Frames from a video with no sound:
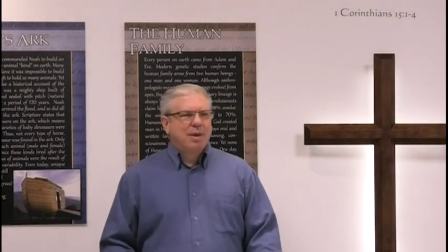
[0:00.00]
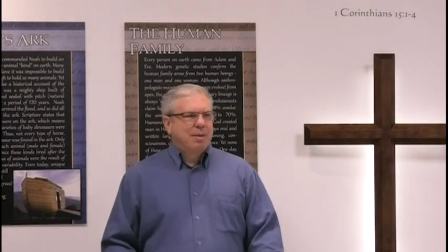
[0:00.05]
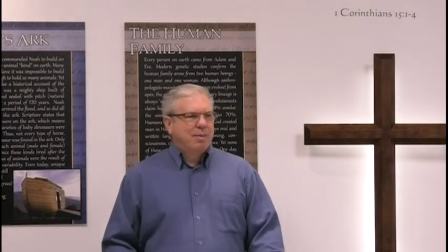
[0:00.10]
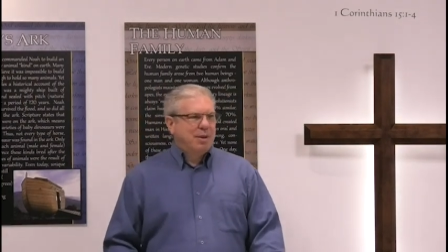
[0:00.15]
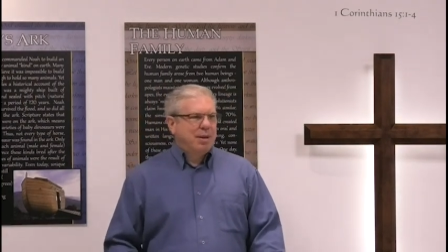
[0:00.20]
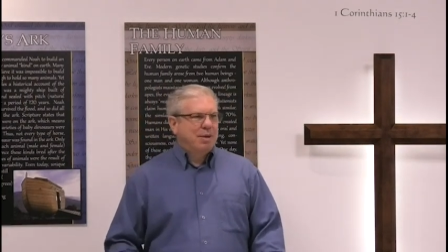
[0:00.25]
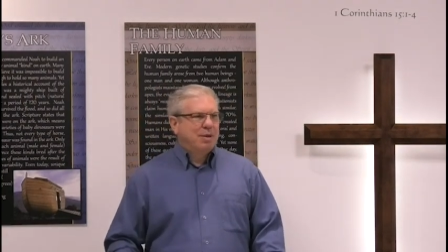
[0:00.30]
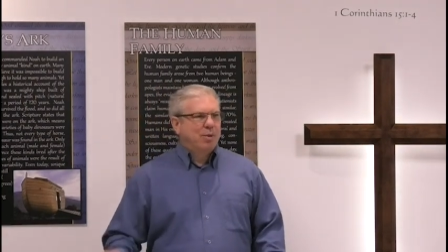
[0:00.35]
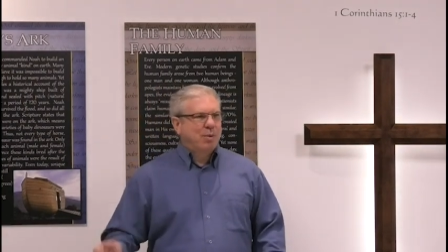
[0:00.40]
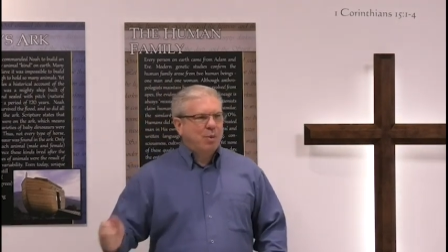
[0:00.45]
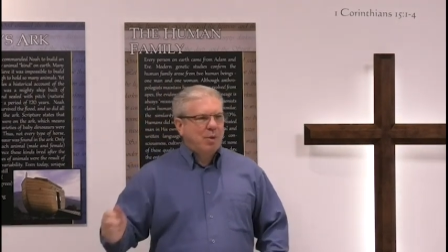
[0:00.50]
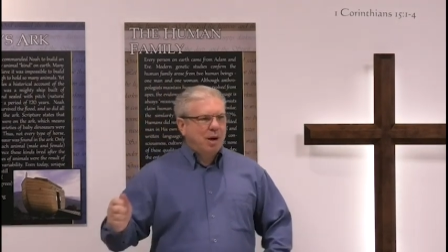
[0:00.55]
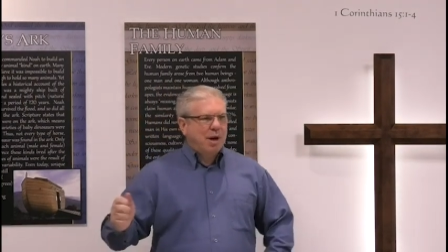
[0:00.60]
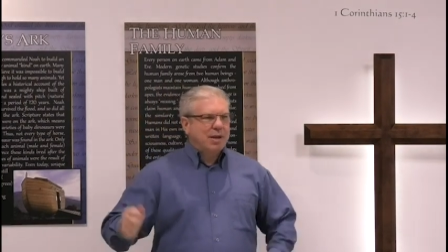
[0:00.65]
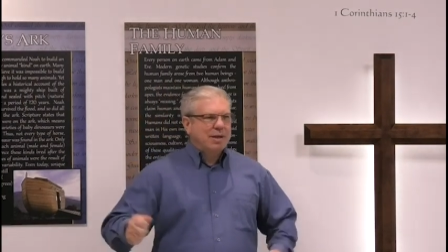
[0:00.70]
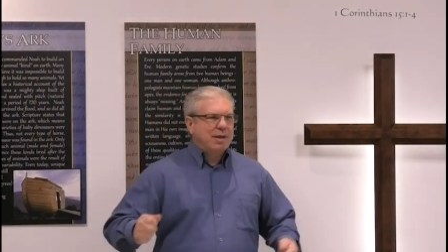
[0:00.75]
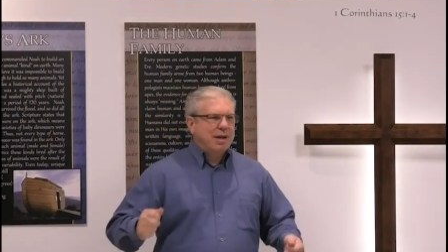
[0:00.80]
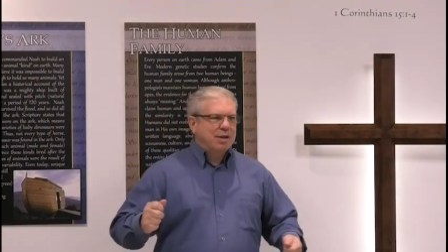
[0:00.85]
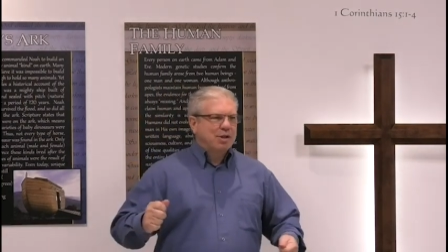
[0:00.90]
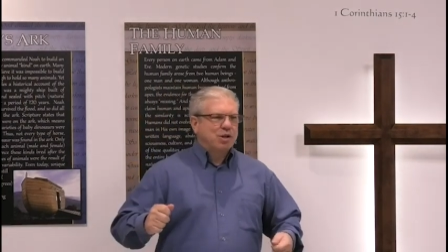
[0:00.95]
I mean, you're
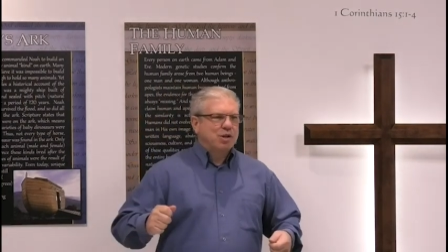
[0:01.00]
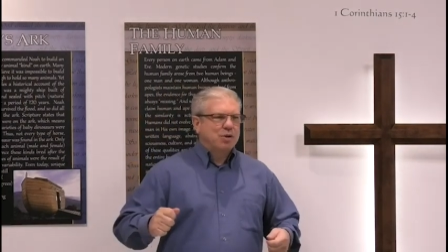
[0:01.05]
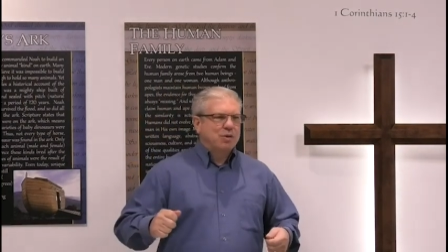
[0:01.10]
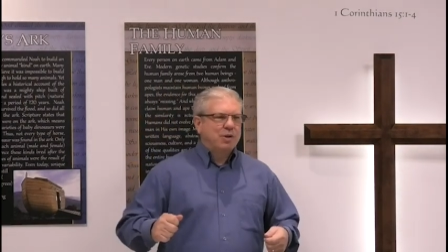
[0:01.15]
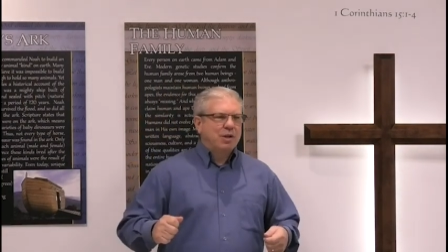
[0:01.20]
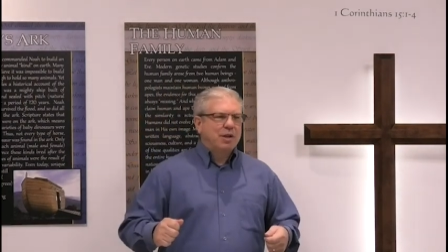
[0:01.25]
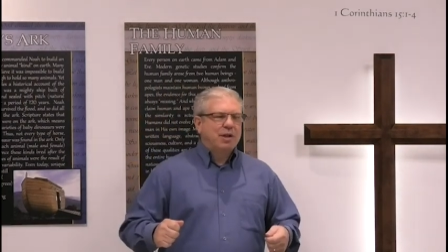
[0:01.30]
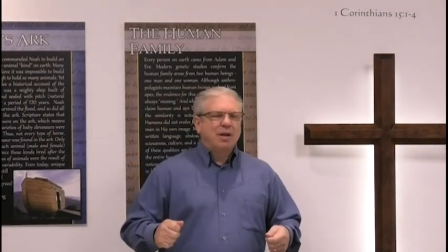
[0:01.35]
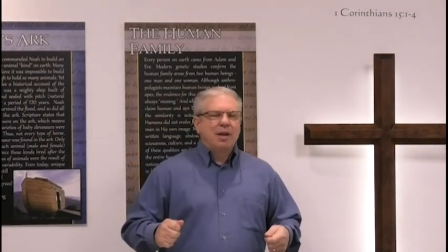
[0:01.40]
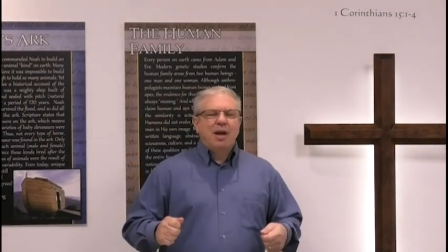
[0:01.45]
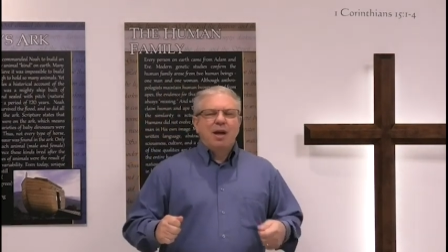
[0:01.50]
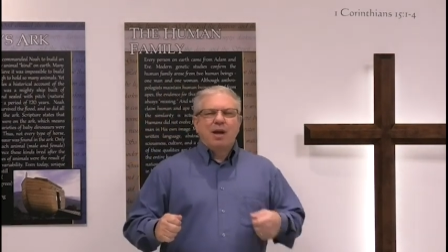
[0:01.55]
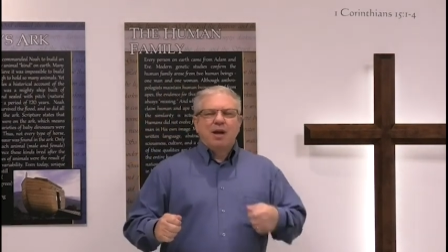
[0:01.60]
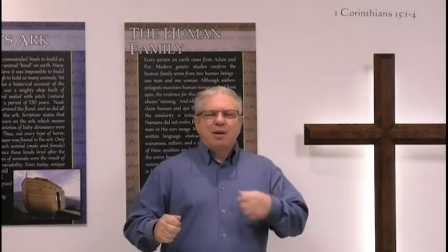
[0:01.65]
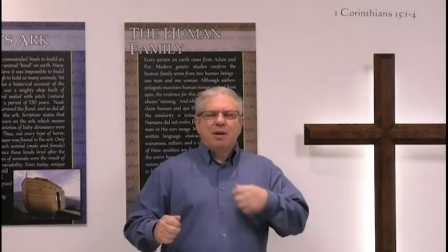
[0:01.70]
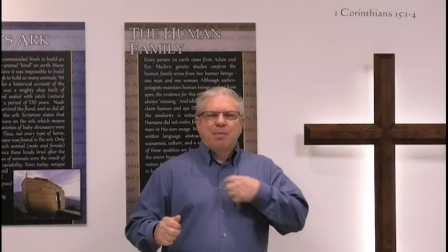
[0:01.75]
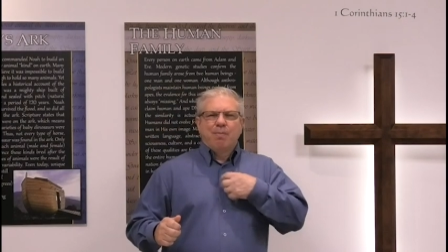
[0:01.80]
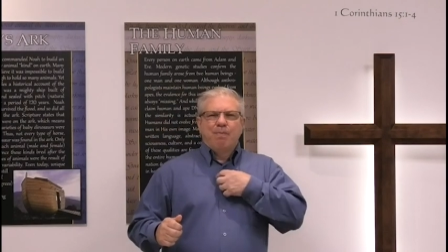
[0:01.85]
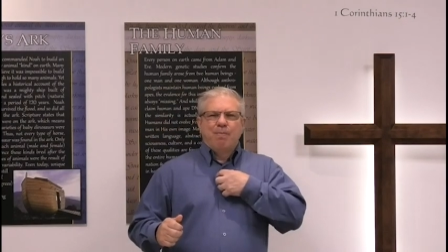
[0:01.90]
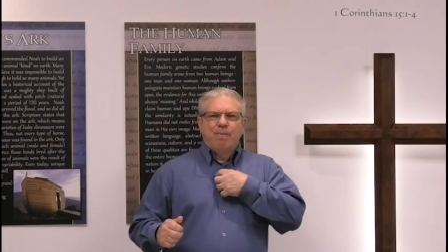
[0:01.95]
walking down the street,
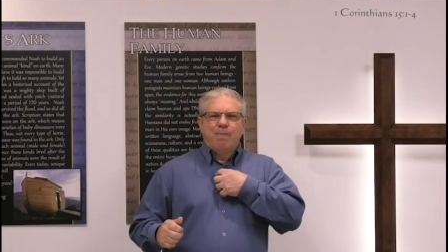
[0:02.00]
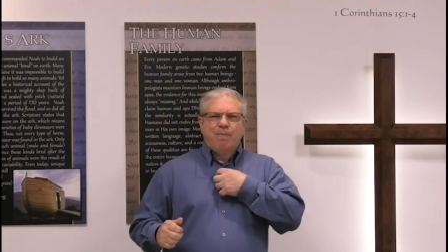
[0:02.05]
you're,